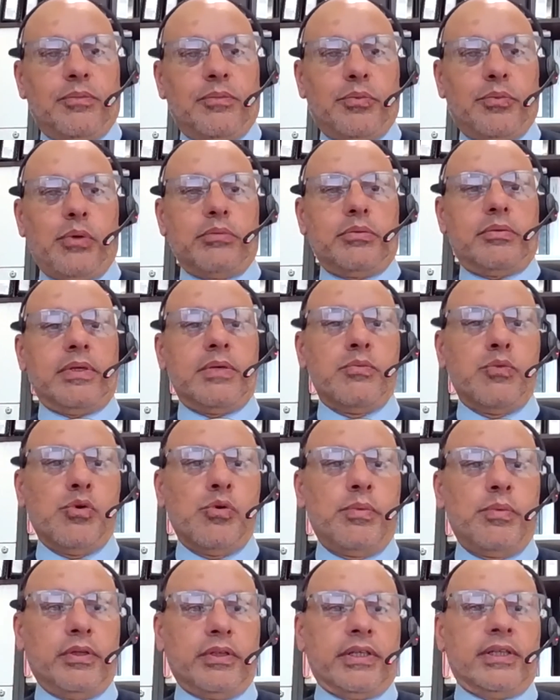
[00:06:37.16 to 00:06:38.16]
probably
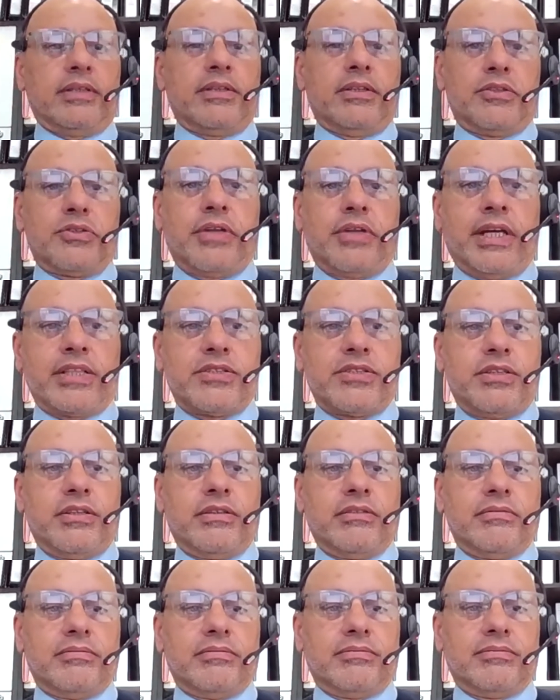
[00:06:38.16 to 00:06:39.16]
more building contracts
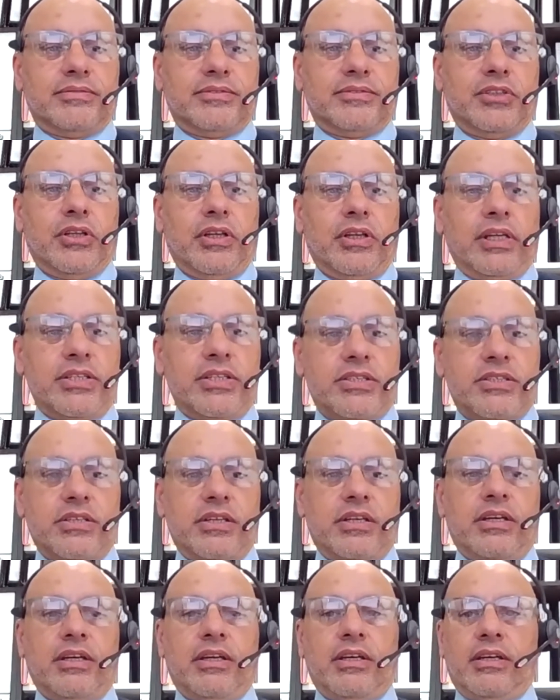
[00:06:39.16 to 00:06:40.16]
than less
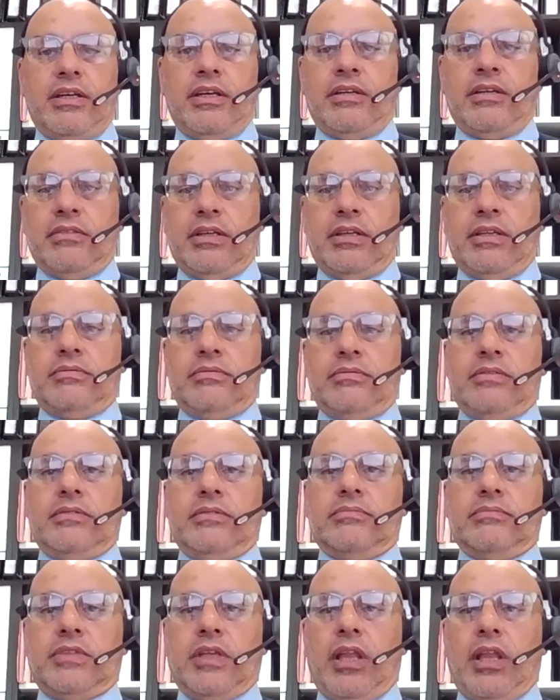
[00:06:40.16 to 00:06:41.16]

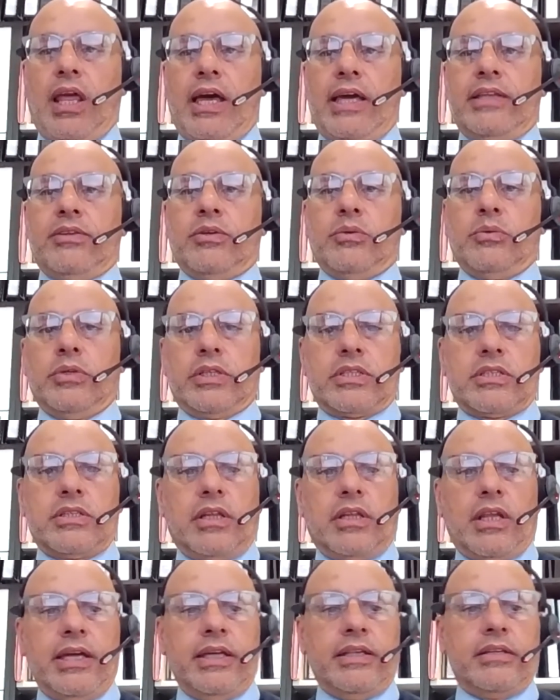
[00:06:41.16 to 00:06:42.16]
delayed, the work's
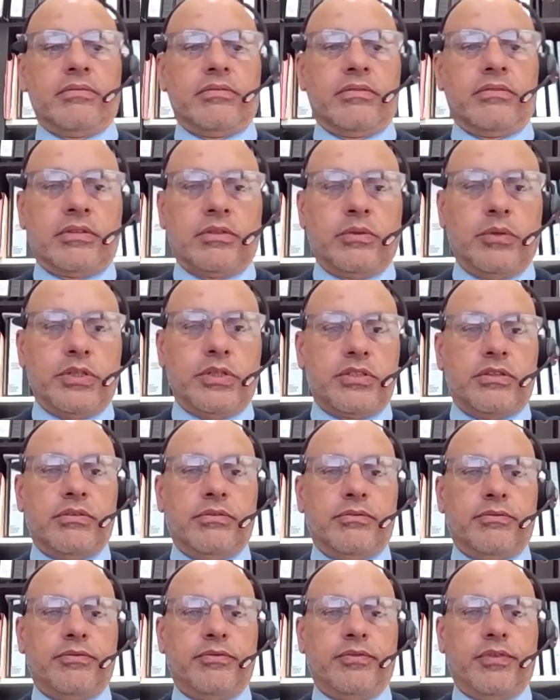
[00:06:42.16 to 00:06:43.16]
delayed, and the question
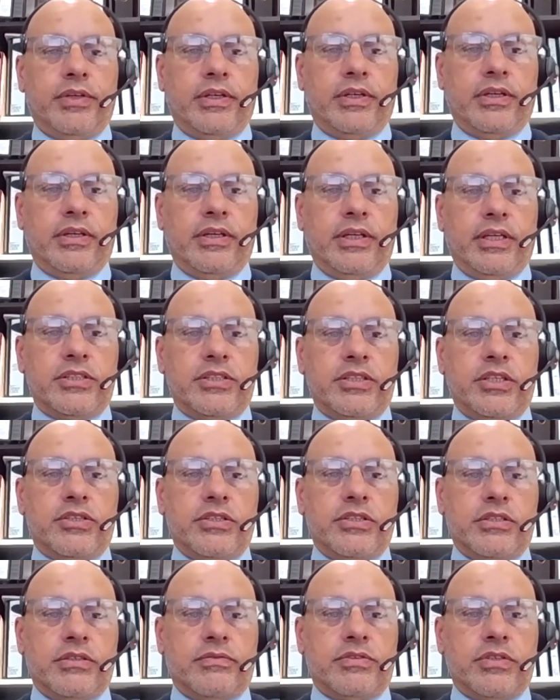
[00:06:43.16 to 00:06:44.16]
of
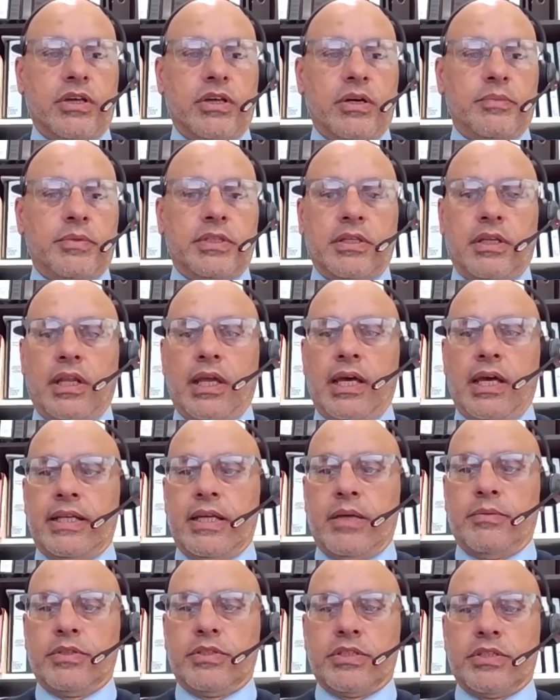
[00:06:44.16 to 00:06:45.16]
extensions of time and delay
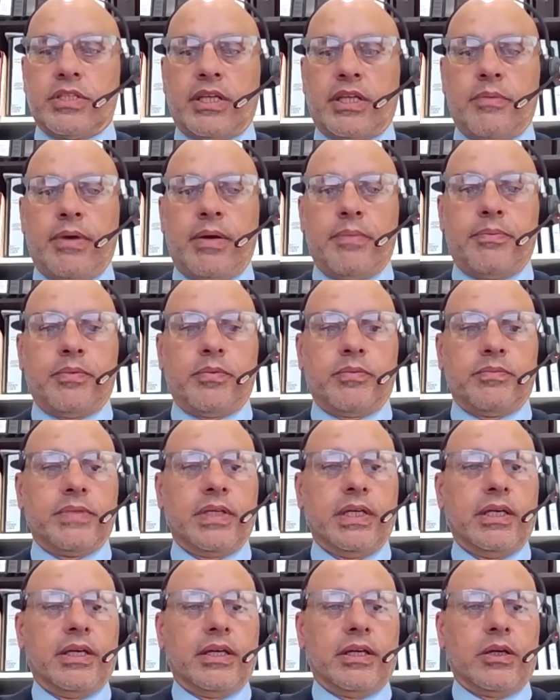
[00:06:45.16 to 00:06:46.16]
damages come up
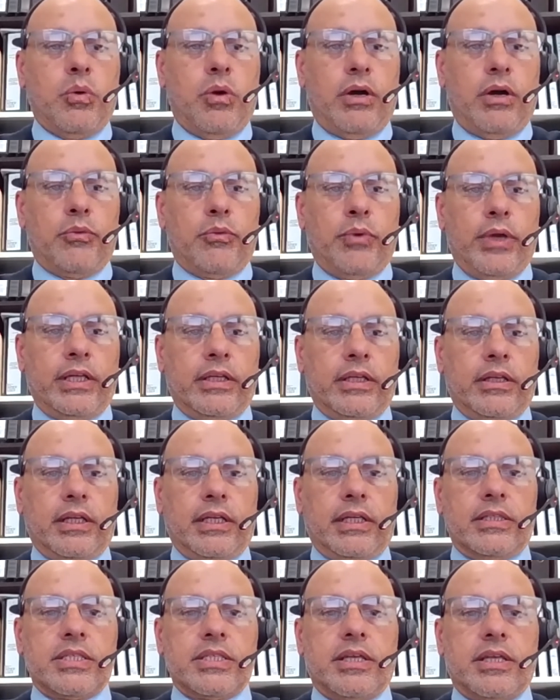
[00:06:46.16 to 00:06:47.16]
quite
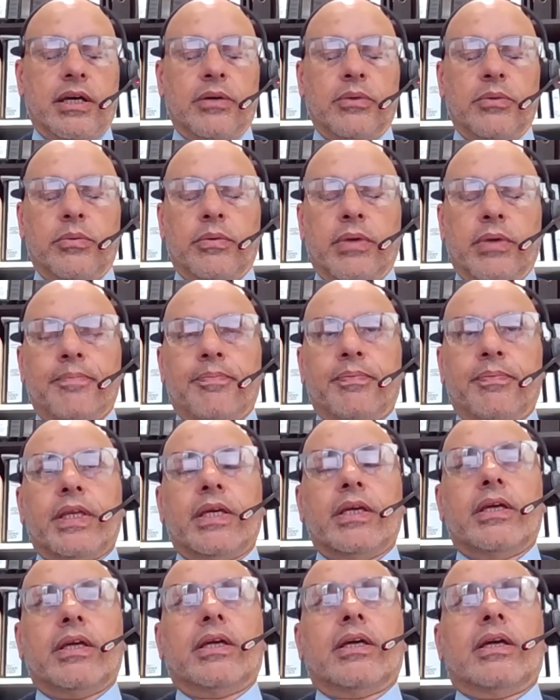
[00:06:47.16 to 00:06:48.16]
regularly. So
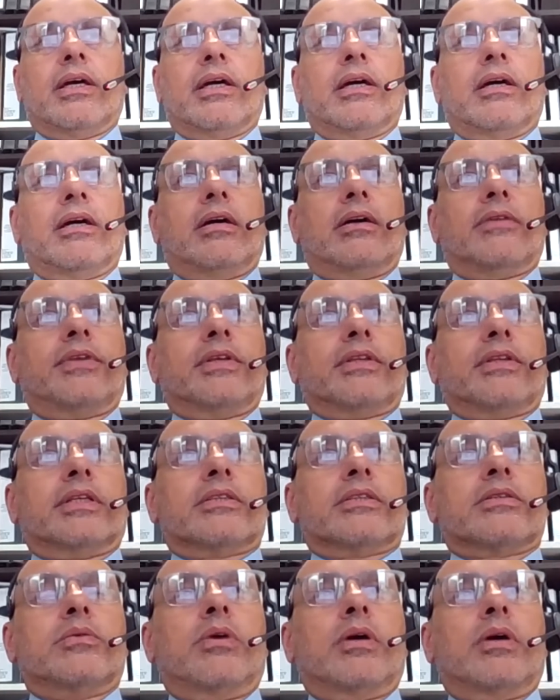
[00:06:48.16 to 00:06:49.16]
I think
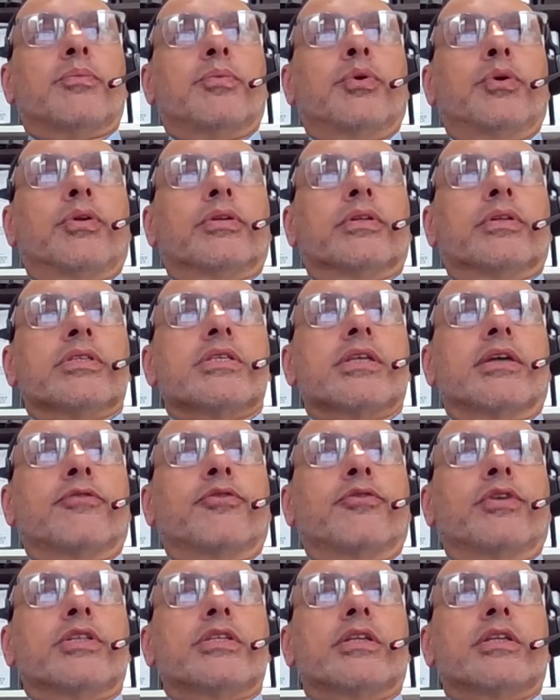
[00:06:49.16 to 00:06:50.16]
that's quite pertinent. So
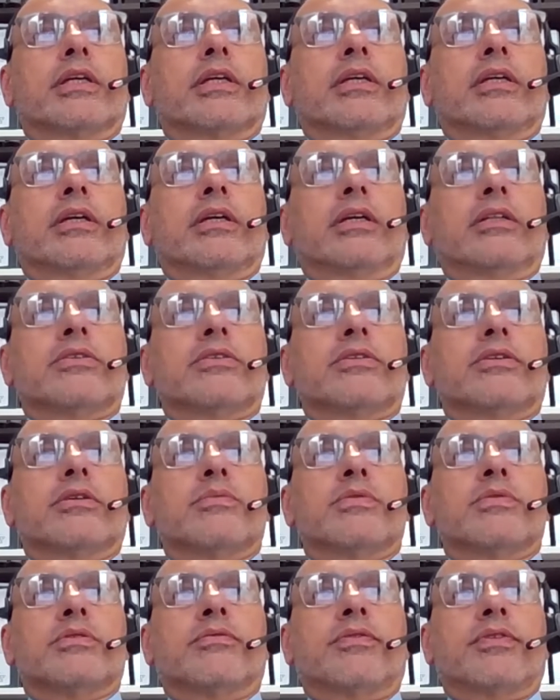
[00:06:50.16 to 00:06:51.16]
firstly, in
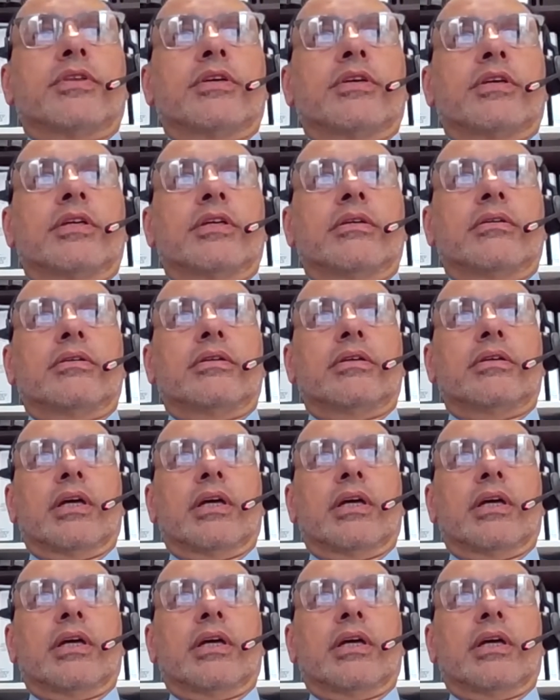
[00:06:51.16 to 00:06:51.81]
terms of the